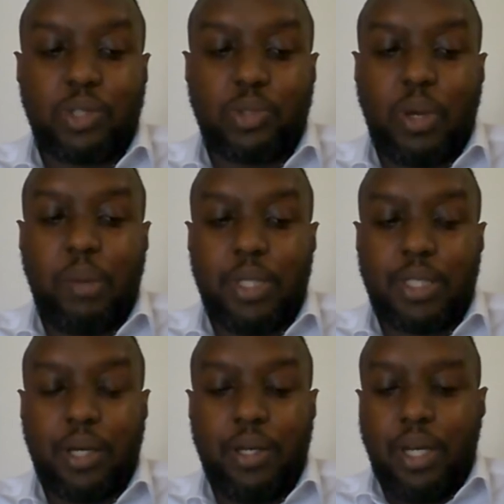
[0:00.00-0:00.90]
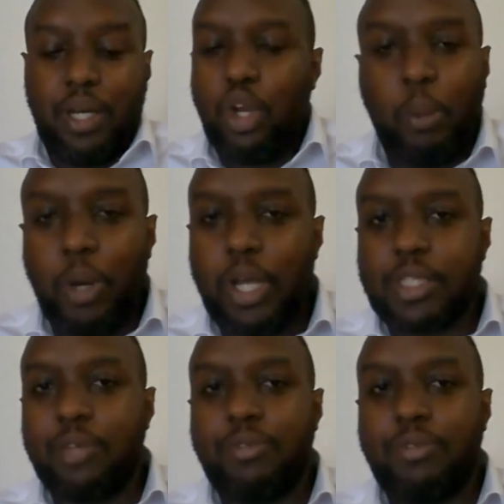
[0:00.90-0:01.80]
square meter. Nobody is
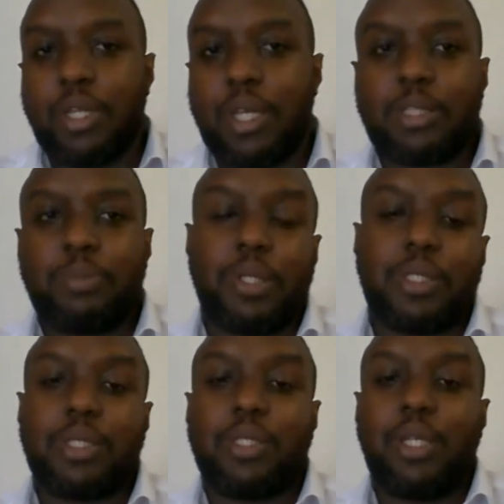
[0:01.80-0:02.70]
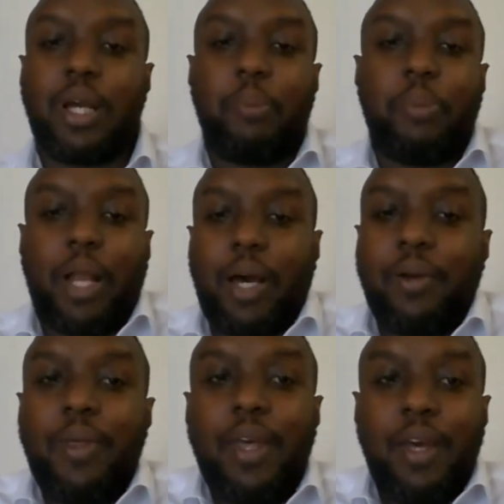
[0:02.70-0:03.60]
giving that space in Kampala.
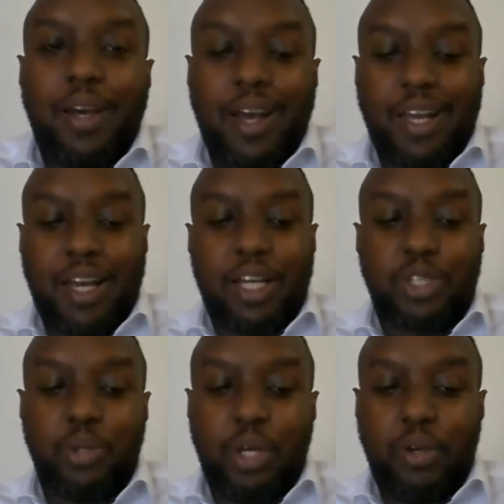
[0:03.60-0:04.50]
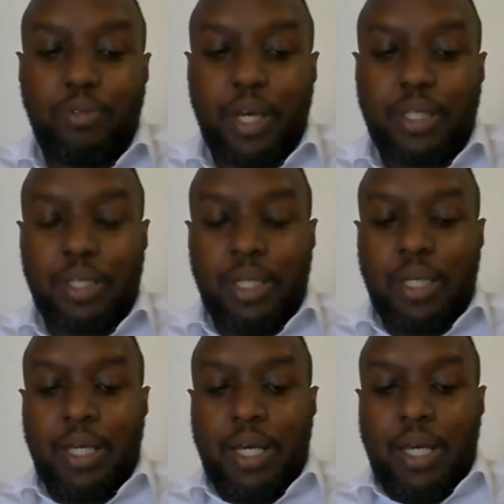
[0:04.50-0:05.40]
I can assure you of that.
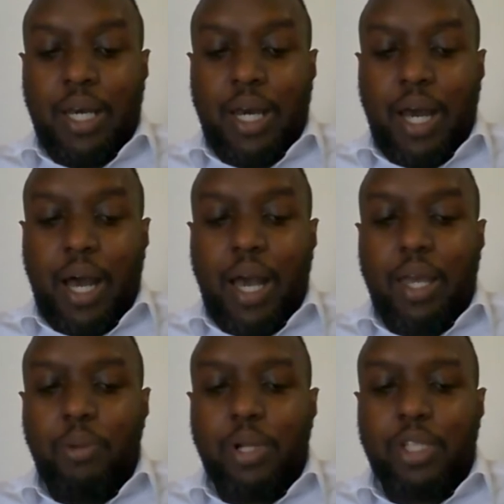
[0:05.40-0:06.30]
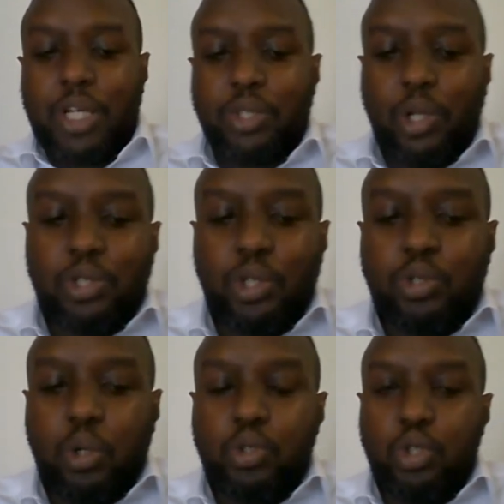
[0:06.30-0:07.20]
I will just also
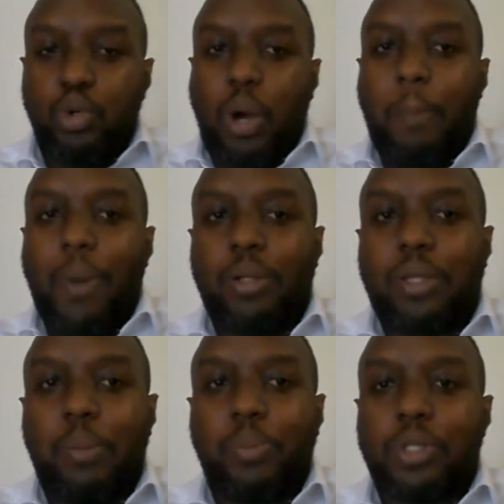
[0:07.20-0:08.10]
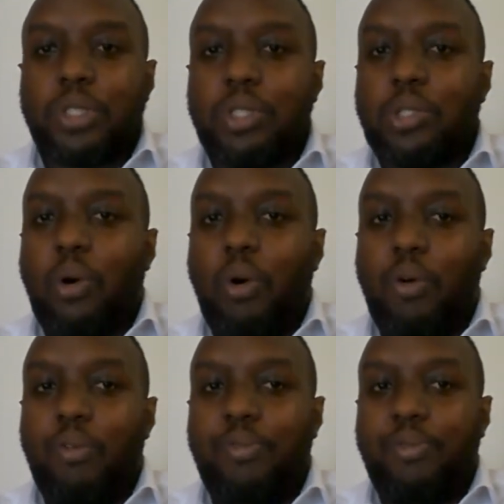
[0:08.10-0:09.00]
talk to you about the process
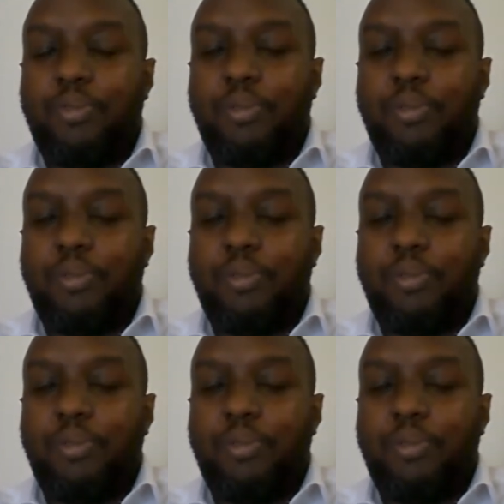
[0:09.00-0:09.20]
of